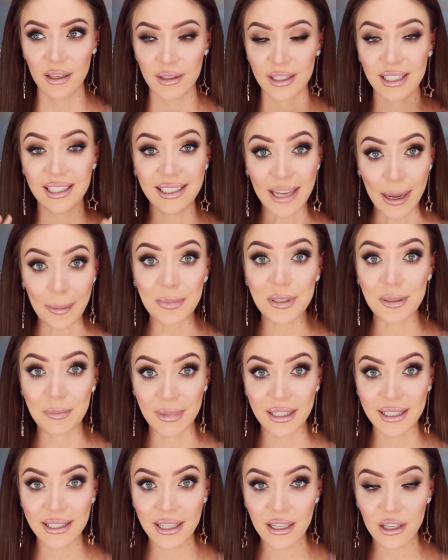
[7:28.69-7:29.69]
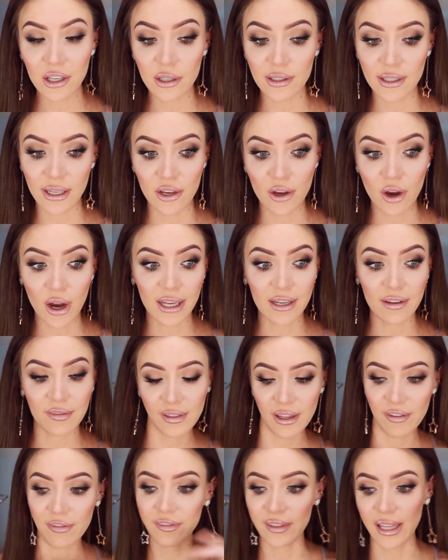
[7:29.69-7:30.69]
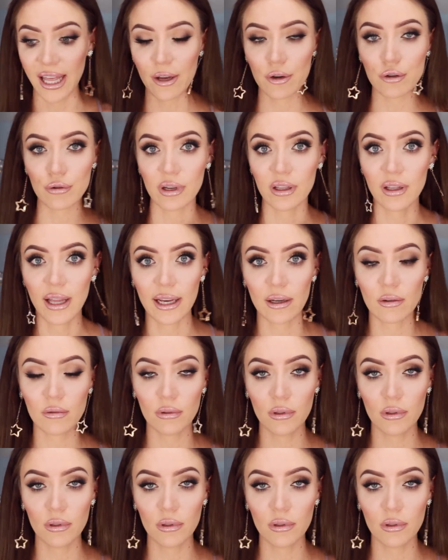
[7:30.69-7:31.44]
steps missing because then you kind of left floundering like,